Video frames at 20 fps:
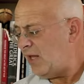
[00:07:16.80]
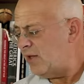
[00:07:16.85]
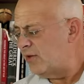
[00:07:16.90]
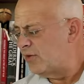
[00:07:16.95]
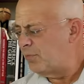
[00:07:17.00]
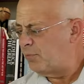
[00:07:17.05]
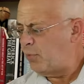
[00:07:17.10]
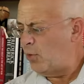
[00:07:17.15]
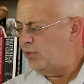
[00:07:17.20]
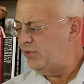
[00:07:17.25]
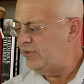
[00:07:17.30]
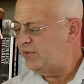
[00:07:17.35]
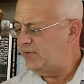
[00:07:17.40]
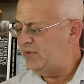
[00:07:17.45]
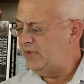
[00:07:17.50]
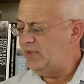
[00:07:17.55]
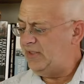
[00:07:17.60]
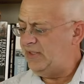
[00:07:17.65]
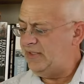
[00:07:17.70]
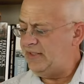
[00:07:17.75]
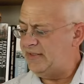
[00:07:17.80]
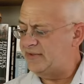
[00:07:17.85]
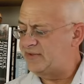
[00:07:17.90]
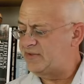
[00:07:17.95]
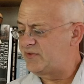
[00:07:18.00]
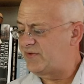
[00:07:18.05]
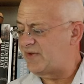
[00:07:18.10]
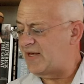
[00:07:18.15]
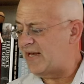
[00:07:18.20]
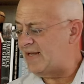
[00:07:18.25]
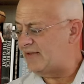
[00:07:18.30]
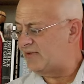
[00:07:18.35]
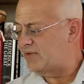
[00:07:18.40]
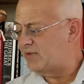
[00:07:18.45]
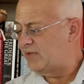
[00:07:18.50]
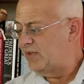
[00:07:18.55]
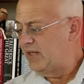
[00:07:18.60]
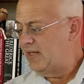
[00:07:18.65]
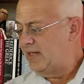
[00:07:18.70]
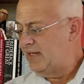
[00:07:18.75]
The point is
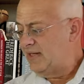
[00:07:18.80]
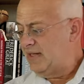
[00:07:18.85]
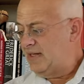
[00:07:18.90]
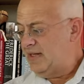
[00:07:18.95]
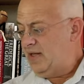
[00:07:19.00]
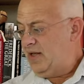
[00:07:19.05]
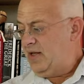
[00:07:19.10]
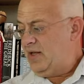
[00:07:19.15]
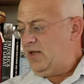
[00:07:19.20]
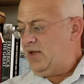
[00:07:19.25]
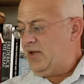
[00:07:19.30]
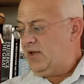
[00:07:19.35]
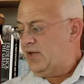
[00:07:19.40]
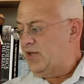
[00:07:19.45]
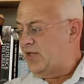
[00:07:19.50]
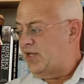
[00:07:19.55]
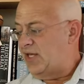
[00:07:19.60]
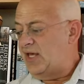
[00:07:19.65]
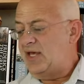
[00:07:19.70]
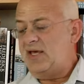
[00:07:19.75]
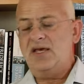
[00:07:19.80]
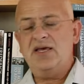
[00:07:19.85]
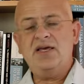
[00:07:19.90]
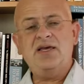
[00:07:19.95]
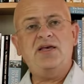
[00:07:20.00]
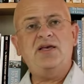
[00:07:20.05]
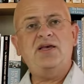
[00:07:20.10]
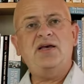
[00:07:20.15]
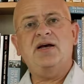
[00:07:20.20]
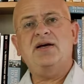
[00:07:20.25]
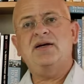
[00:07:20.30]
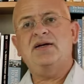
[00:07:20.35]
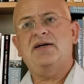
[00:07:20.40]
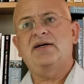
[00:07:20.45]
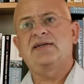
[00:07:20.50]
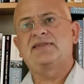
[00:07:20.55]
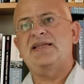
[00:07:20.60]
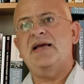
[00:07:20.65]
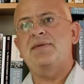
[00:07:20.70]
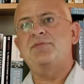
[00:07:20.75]
that he
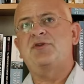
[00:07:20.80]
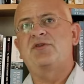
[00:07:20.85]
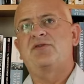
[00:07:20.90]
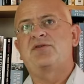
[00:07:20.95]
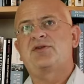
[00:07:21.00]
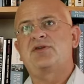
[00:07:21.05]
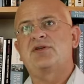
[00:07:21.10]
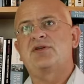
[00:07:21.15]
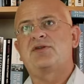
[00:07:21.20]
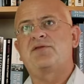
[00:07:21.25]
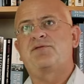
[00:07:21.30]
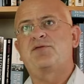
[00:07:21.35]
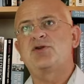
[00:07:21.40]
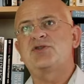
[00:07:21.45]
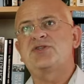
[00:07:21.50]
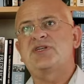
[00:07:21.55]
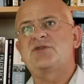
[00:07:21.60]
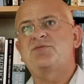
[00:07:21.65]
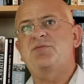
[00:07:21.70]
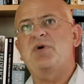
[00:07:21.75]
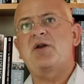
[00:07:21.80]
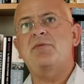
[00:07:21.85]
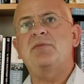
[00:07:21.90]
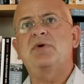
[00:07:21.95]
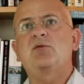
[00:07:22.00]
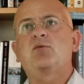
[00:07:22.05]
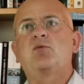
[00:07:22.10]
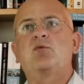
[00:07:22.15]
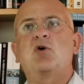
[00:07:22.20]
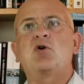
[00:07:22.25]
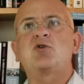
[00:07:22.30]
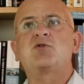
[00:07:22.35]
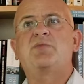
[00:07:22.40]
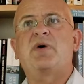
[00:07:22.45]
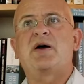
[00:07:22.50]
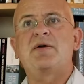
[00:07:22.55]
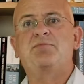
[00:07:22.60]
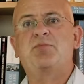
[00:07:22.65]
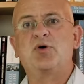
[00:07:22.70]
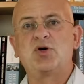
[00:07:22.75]
attempted, the first experiment was
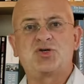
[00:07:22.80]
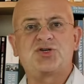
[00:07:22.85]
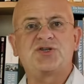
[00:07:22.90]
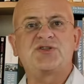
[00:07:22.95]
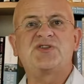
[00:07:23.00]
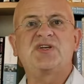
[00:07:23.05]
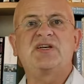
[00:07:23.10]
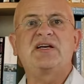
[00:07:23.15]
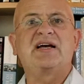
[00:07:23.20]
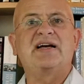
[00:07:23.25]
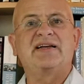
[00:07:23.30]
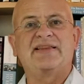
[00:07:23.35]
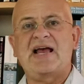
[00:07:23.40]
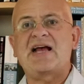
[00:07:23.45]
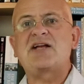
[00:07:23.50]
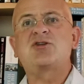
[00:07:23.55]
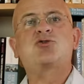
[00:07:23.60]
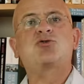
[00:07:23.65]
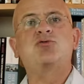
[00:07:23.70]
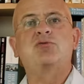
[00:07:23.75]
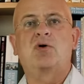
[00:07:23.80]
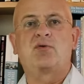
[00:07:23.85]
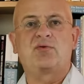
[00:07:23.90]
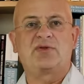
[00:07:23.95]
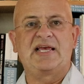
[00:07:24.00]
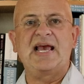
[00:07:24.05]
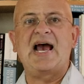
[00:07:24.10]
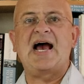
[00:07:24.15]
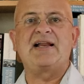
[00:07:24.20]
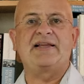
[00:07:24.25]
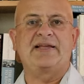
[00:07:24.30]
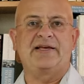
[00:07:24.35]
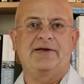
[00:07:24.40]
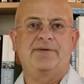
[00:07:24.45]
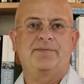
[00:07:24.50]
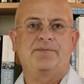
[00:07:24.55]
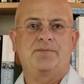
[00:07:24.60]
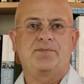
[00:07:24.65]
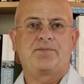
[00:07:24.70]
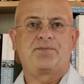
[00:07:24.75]
by purchasing an actual galley
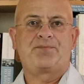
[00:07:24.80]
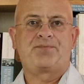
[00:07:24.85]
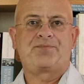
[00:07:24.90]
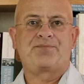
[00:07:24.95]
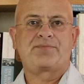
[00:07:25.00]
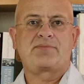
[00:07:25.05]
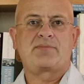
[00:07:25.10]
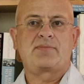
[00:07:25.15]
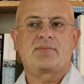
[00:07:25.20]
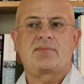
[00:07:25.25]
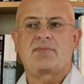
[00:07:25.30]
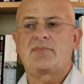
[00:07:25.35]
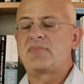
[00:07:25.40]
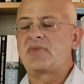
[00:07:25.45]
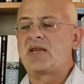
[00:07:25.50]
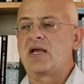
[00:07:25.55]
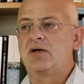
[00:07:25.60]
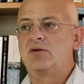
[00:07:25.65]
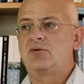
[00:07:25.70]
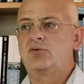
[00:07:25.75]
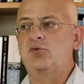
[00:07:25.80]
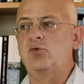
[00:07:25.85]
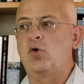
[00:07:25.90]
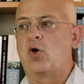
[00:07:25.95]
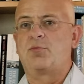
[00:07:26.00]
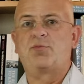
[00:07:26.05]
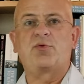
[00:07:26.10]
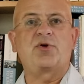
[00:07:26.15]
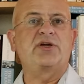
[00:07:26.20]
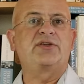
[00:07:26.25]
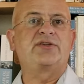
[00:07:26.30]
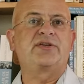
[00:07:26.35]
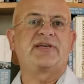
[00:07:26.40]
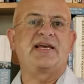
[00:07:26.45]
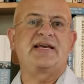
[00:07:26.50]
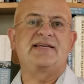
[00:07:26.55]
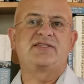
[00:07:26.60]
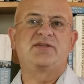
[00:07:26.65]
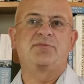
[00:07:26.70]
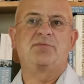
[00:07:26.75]
to operate
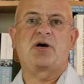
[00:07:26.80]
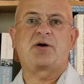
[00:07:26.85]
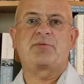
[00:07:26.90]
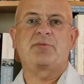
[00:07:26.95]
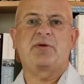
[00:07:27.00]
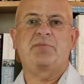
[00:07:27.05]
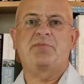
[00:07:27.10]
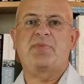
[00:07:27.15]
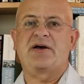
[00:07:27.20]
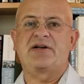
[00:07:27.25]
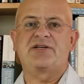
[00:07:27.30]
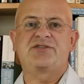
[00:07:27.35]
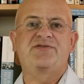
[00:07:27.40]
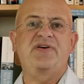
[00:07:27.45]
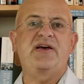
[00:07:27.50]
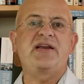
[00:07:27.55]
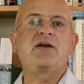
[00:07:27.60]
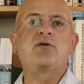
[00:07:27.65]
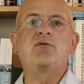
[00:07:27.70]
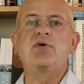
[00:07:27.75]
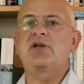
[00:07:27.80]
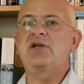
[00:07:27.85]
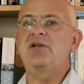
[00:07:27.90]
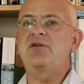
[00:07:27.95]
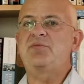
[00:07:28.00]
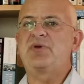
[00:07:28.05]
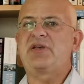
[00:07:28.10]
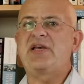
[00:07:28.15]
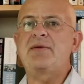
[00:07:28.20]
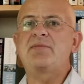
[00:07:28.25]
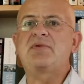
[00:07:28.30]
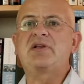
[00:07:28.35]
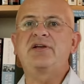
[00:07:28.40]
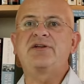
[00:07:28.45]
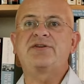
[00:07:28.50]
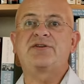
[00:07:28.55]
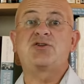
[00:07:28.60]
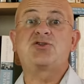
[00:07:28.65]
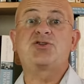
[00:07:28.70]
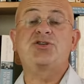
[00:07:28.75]
against the Barbary pirates. Very quickly it became
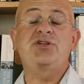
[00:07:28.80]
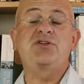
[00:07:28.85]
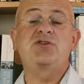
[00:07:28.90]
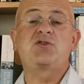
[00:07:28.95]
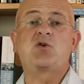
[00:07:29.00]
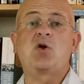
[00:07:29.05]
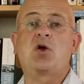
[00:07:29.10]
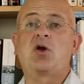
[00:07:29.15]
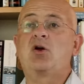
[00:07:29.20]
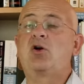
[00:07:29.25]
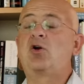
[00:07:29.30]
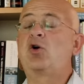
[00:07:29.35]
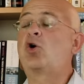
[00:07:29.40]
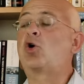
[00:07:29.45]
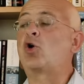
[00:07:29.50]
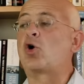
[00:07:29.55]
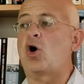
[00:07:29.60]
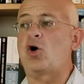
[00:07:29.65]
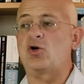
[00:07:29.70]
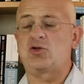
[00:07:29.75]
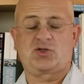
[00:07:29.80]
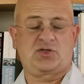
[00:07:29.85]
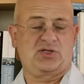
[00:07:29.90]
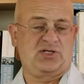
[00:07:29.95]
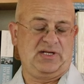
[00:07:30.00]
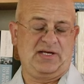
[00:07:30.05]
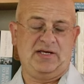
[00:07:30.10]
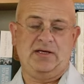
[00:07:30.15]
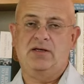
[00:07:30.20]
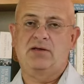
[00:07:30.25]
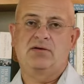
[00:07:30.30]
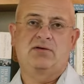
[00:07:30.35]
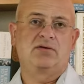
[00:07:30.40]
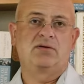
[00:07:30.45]
clear that she is grossly